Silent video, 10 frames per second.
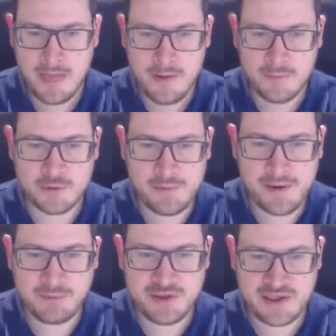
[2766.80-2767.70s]
But
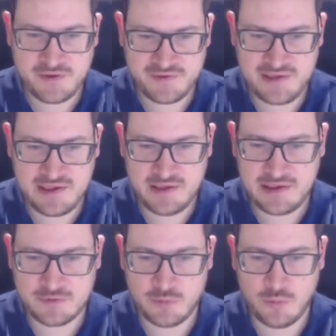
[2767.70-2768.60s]
remember that the setting
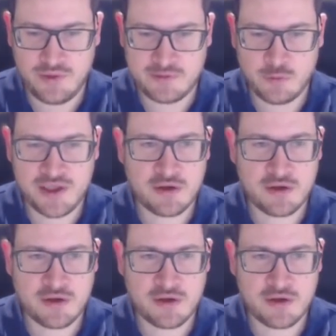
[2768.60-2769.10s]
that we're